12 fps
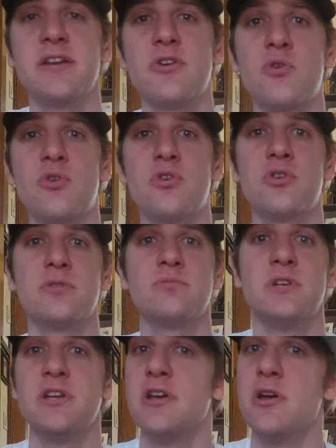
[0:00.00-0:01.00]
or
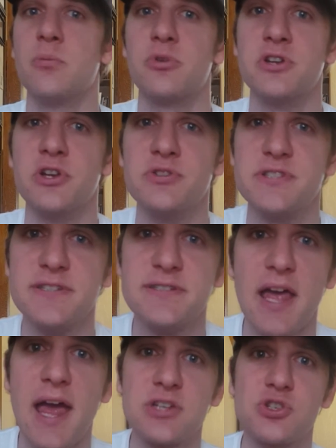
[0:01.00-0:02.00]

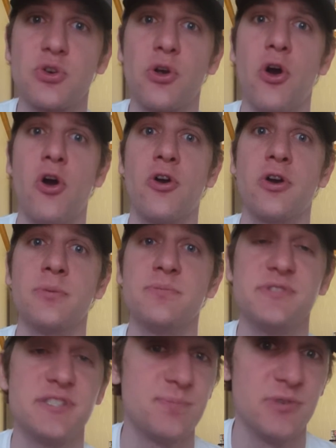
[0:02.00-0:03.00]
produces extra
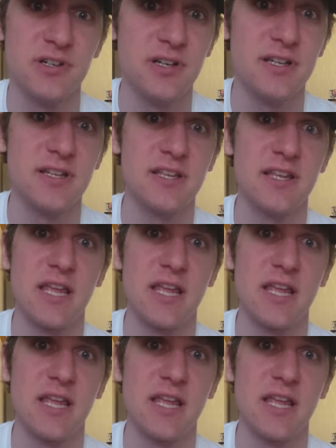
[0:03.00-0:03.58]
arms, but